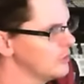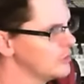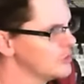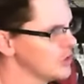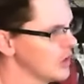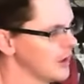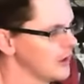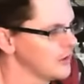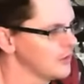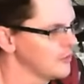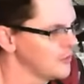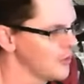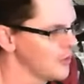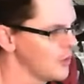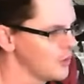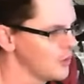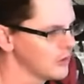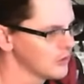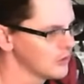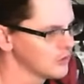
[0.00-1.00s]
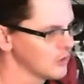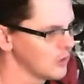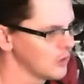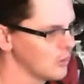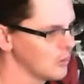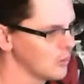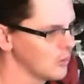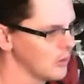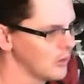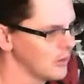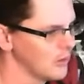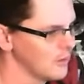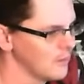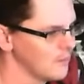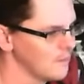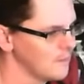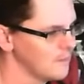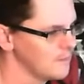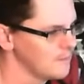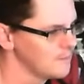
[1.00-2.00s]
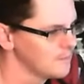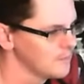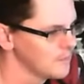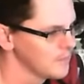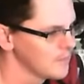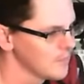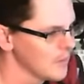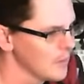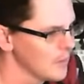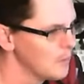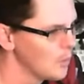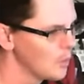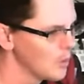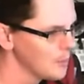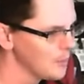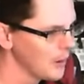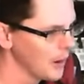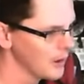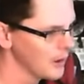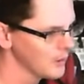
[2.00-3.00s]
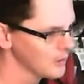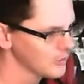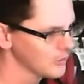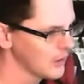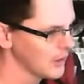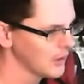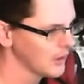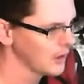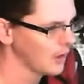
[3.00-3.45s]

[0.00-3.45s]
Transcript: try to focus on more products that